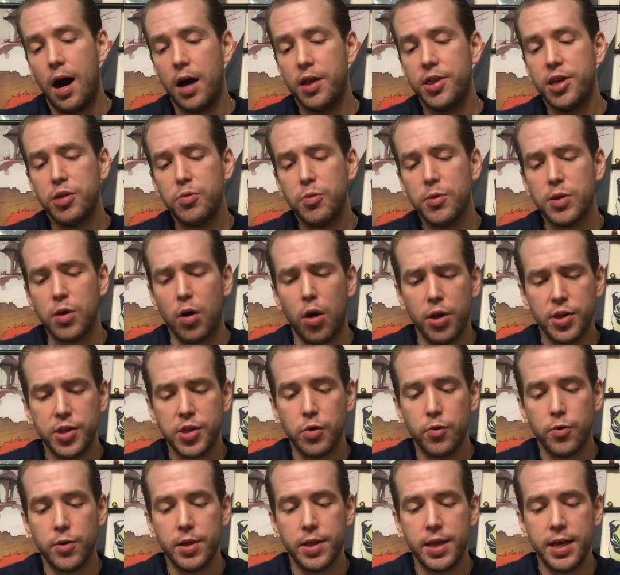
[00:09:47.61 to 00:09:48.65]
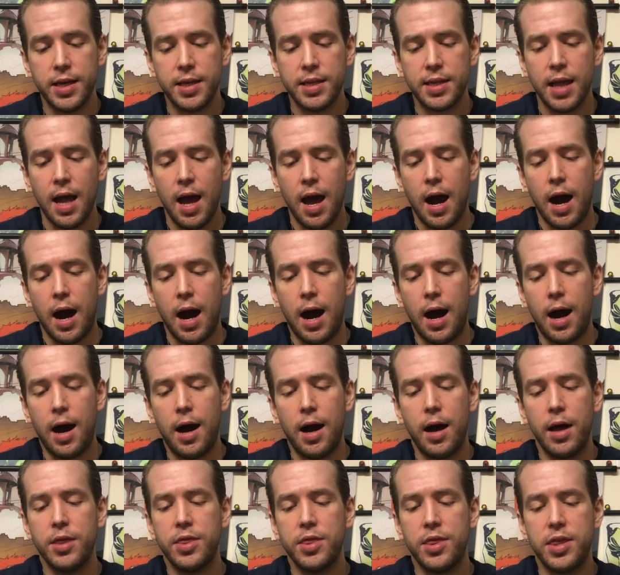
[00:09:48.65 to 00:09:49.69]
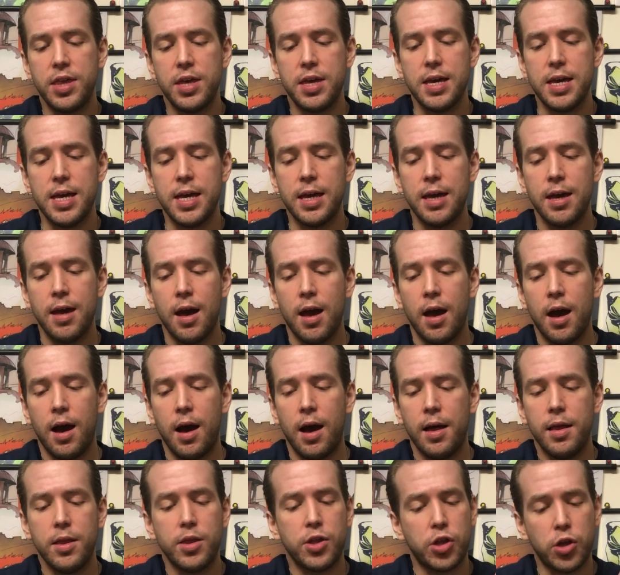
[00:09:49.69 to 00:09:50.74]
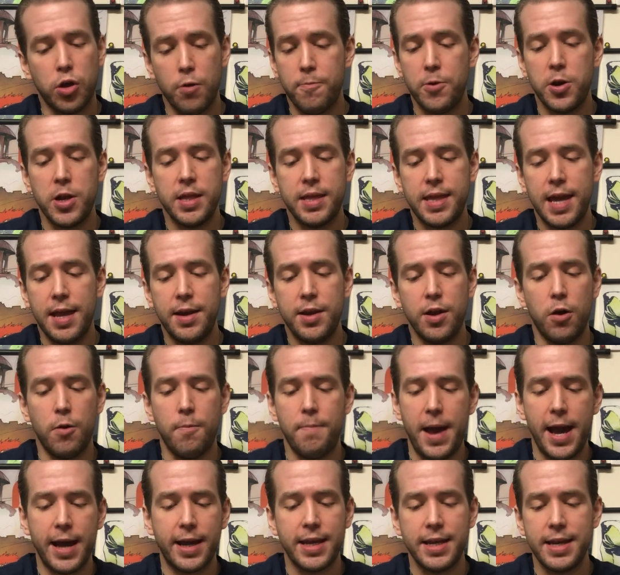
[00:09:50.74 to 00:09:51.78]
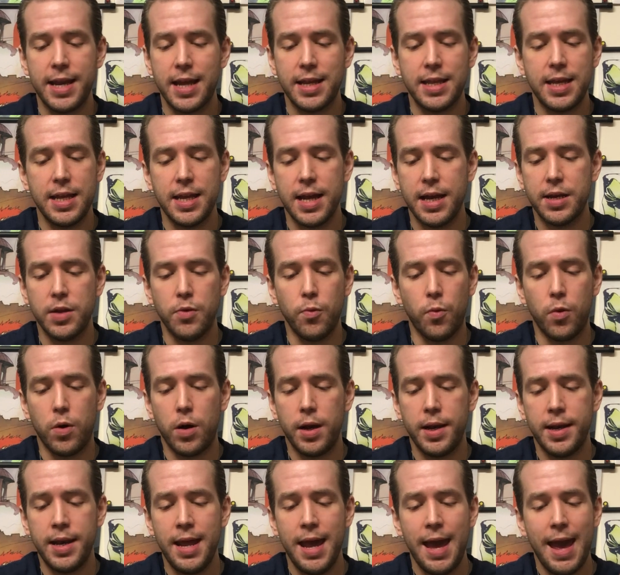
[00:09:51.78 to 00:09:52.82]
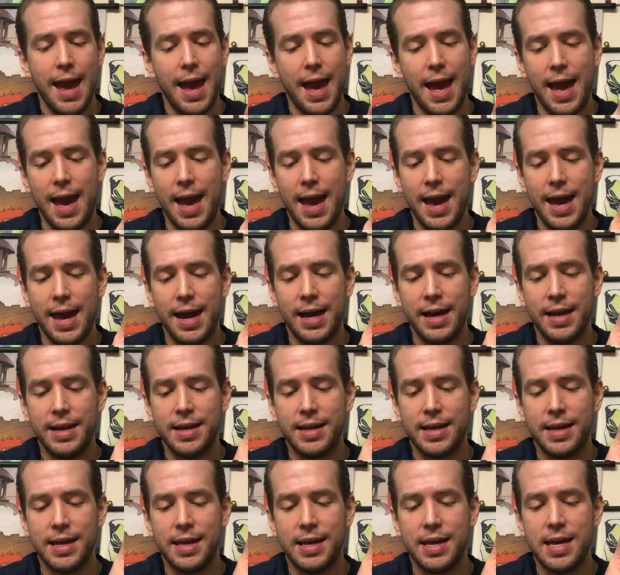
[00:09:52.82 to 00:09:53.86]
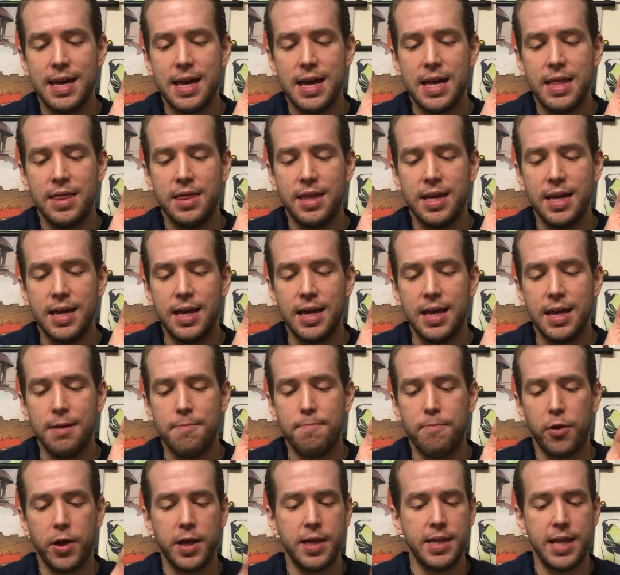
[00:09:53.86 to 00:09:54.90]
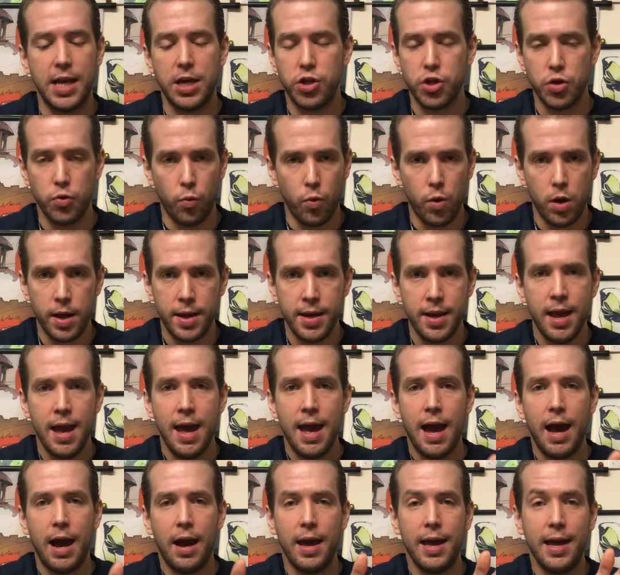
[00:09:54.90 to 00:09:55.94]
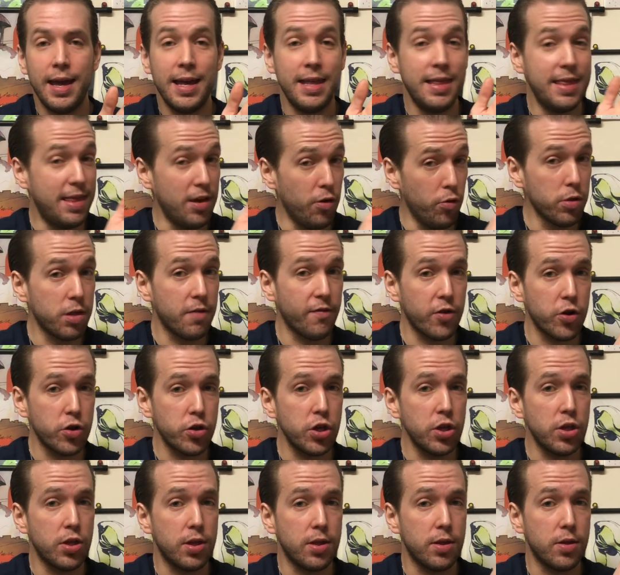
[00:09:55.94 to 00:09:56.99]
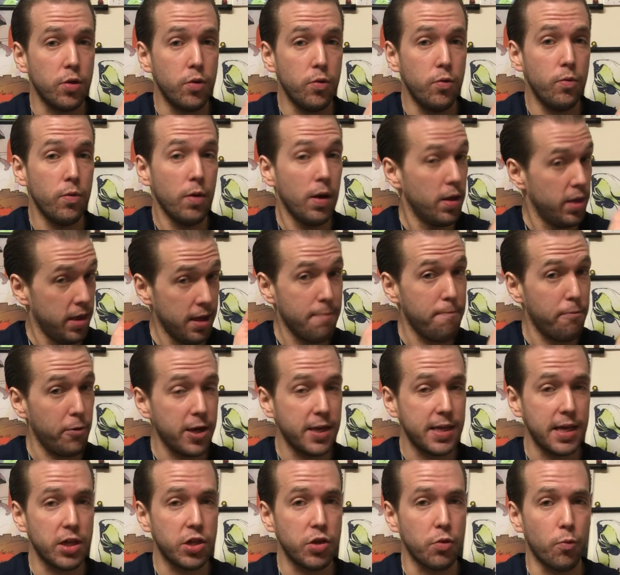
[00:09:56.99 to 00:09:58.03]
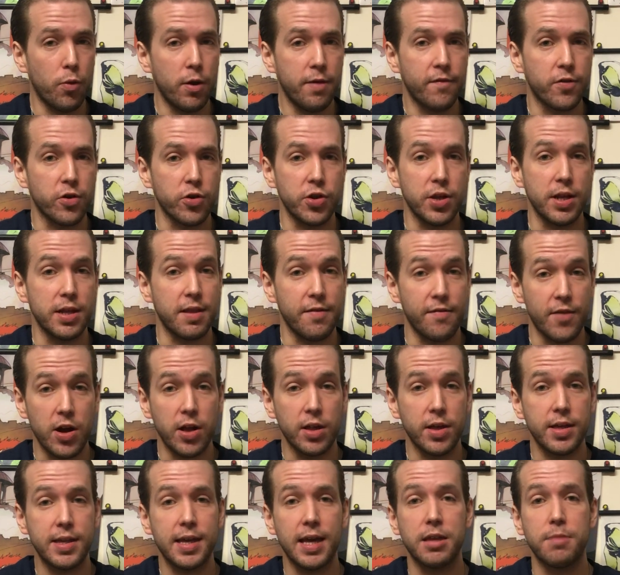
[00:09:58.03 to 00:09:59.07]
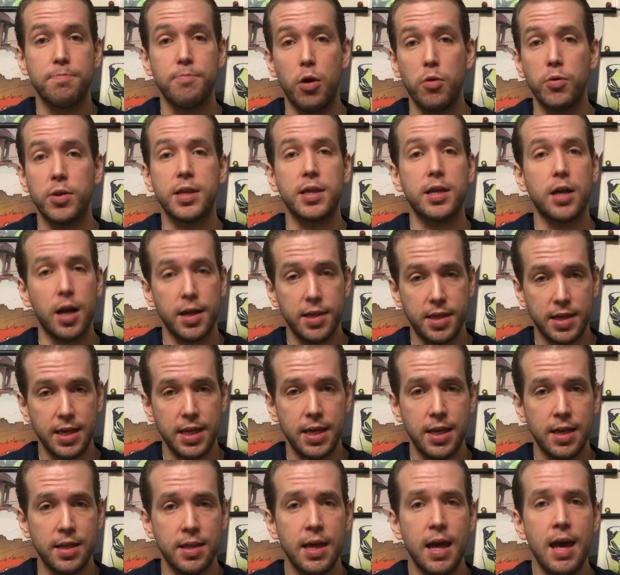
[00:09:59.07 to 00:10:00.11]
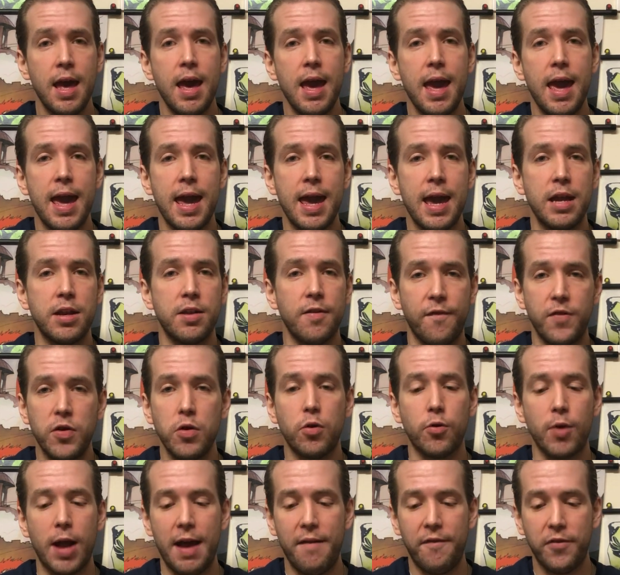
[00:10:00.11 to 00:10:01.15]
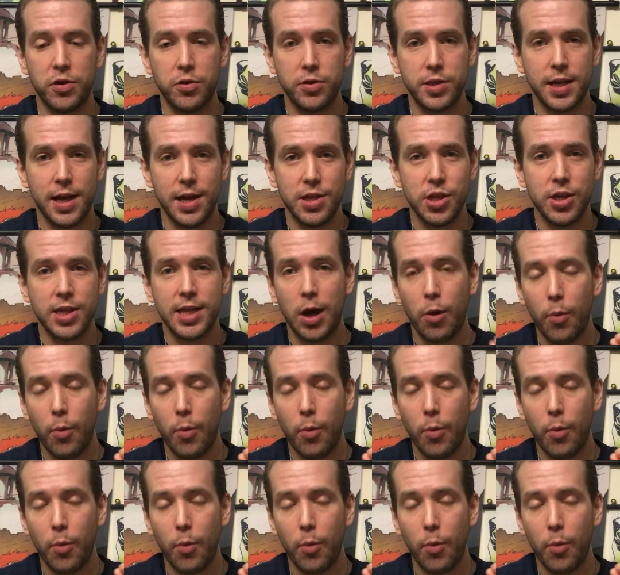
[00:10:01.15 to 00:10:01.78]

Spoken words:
This was also released on the Super Nintendo back in 1991, and the PlayStation 1, and those versions do, the PlayStation 1 version at the very least has bonus cutscenes and a few graphical touches.